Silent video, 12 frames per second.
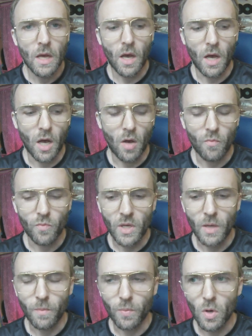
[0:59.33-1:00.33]
Um,
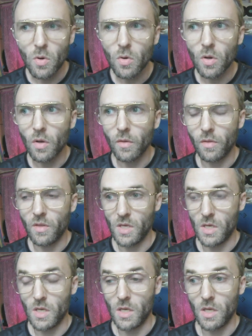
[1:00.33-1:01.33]
it broke
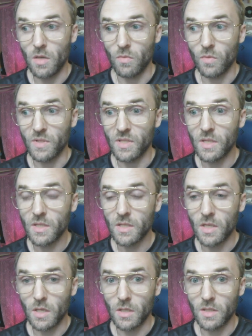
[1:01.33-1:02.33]
the
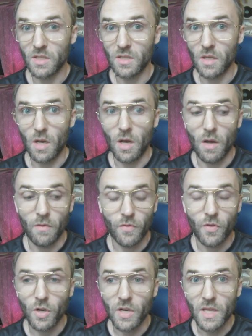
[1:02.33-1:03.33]
resistance of
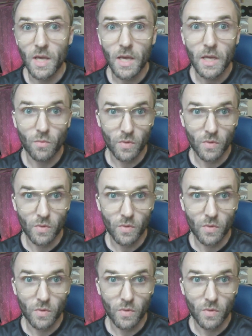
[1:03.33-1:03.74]
30K